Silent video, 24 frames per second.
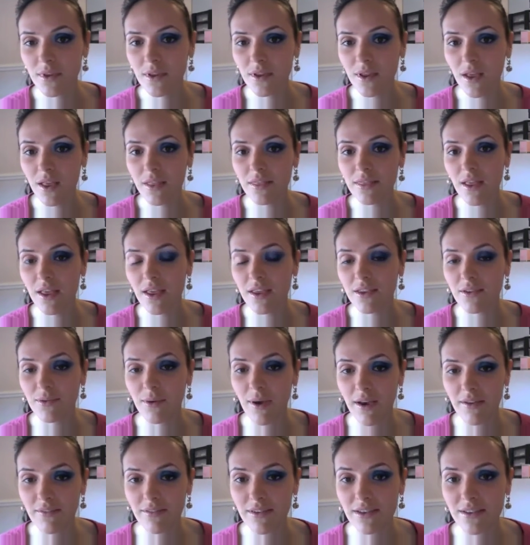And there you
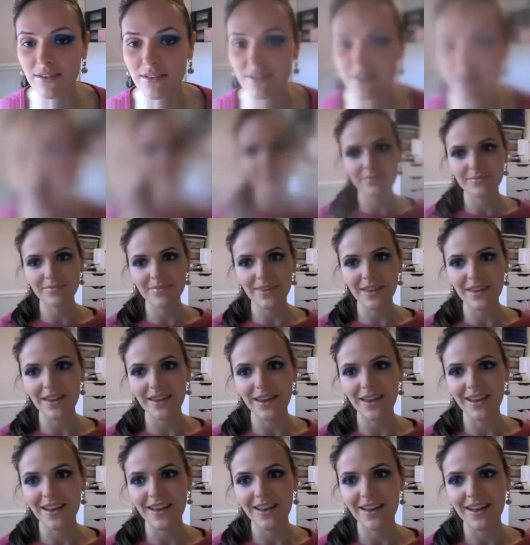have it.
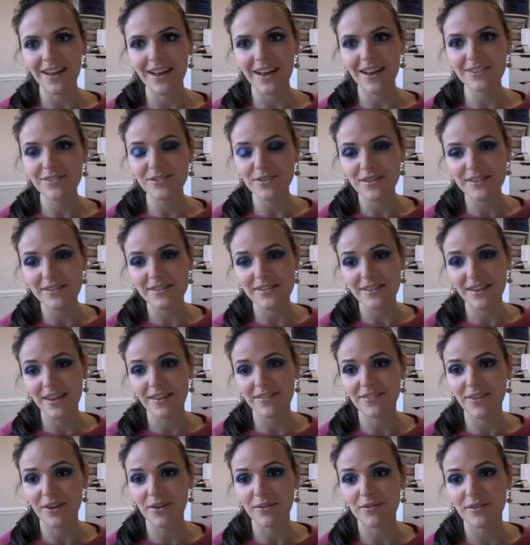As you can see,
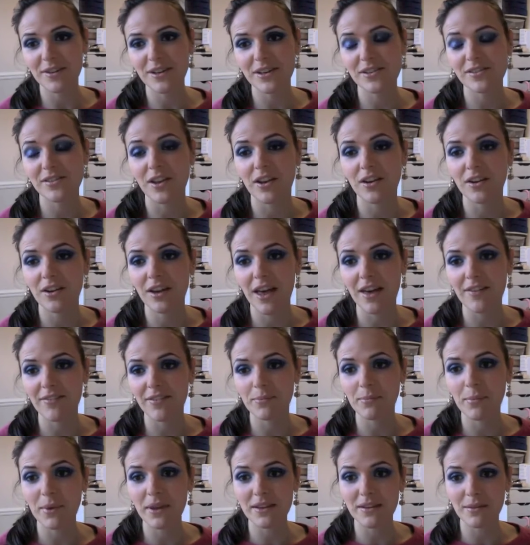I've now finished the look,
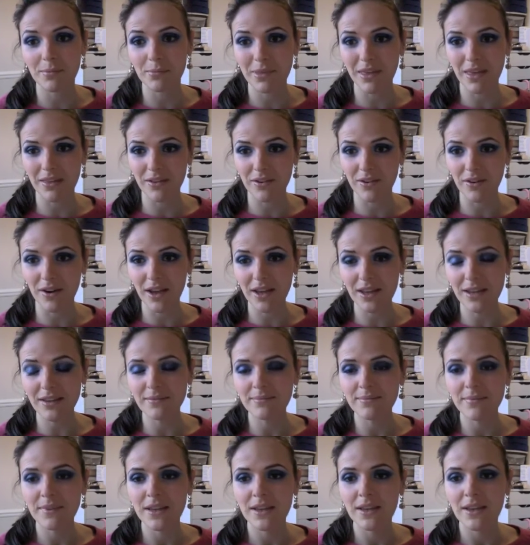having made up the other eye.
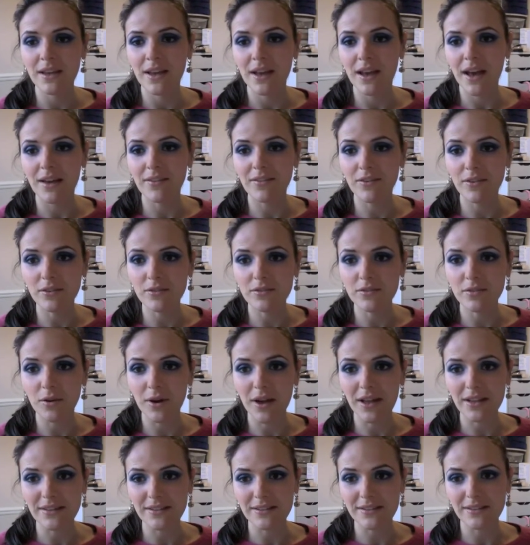I've also
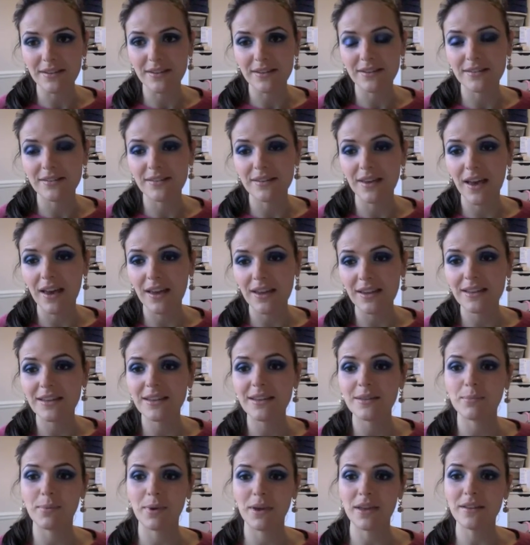added a
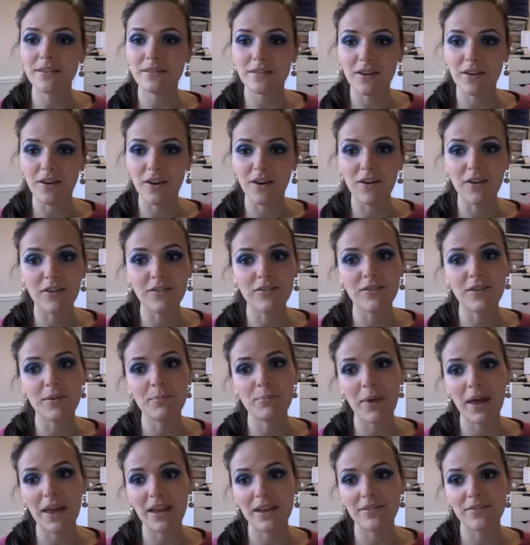tiny bit of
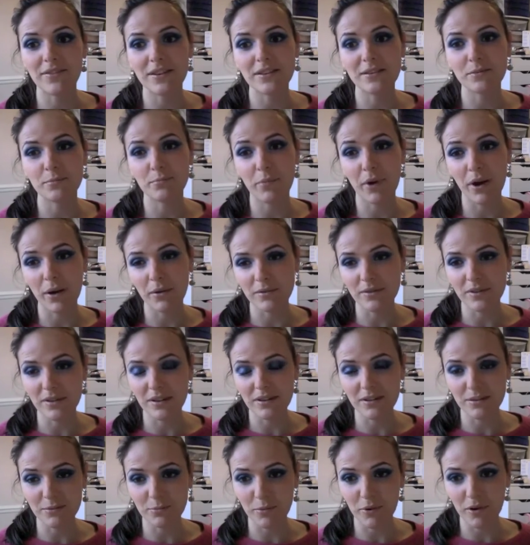Benefit's
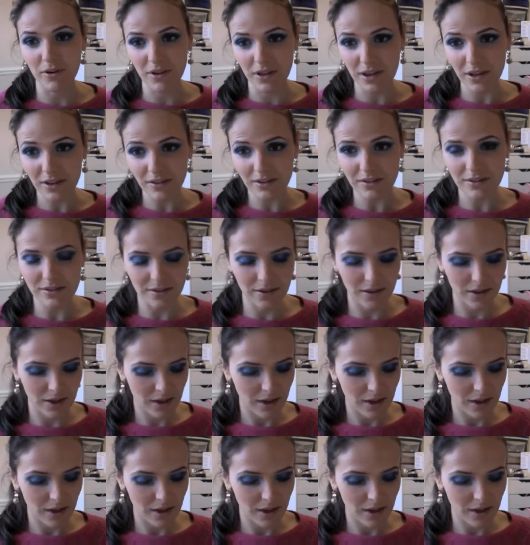Browsings product,